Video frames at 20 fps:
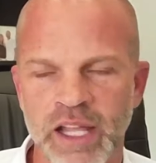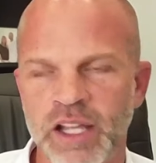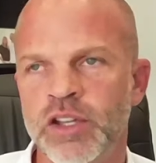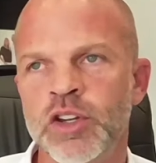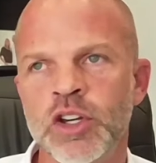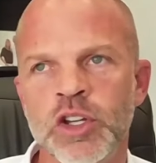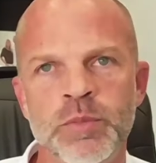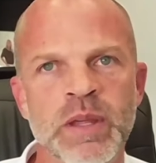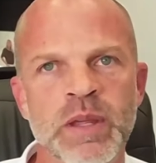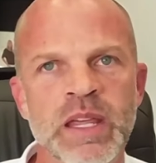
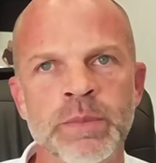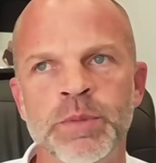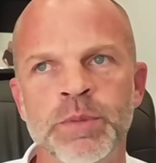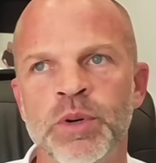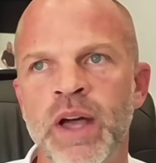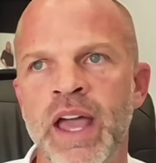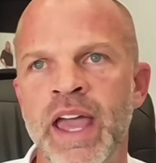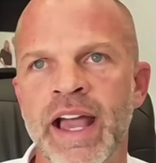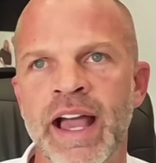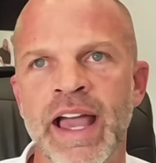Like good
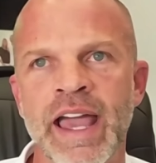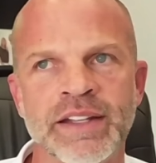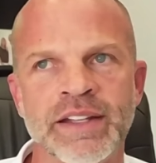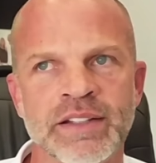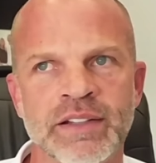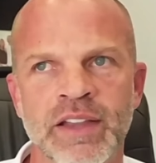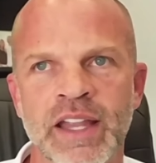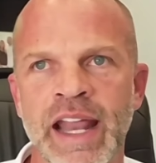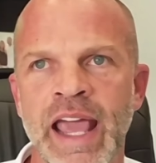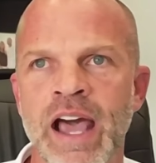people, hey, I had
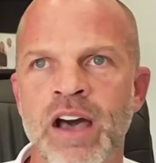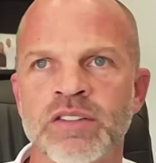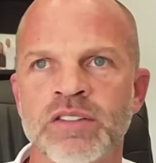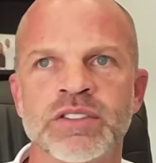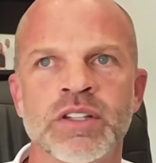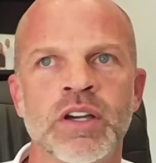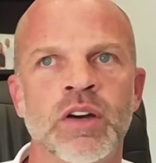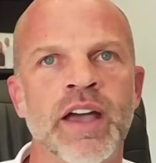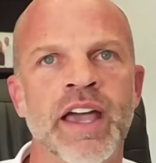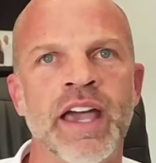to let a
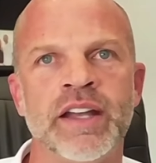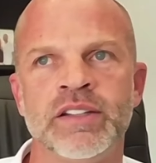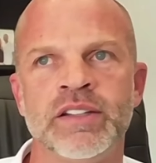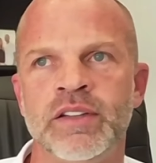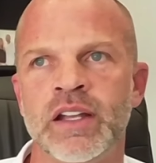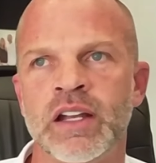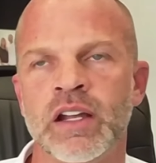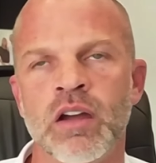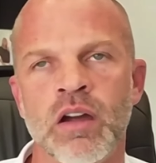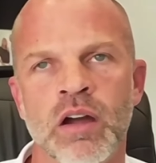house go, I had to
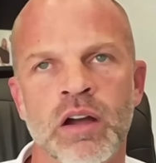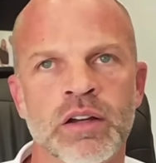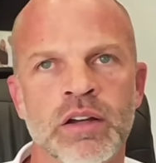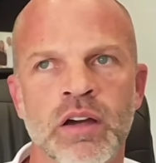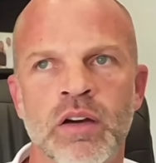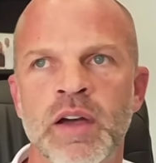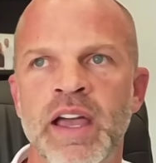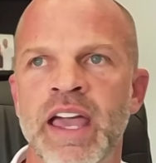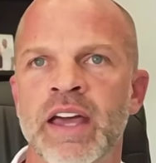let a car go,